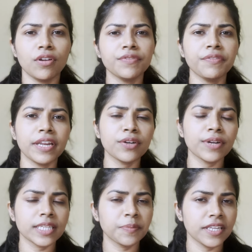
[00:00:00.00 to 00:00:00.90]
of the very
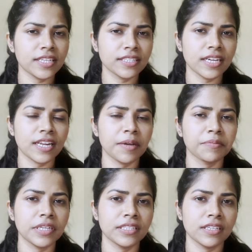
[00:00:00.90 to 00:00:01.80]
good experience that
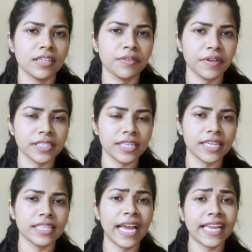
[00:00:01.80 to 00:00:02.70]
I'm recently
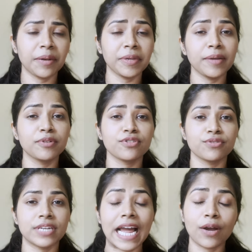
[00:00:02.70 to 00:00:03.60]
facing is I can be able to
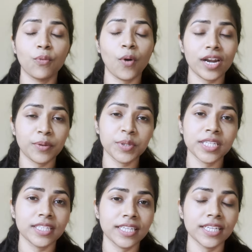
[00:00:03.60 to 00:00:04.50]
track whatever
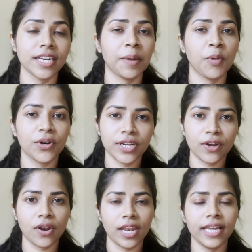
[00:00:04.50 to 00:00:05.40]
the thing that I'm
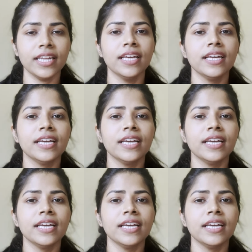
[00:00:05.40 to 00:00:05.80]
ordering online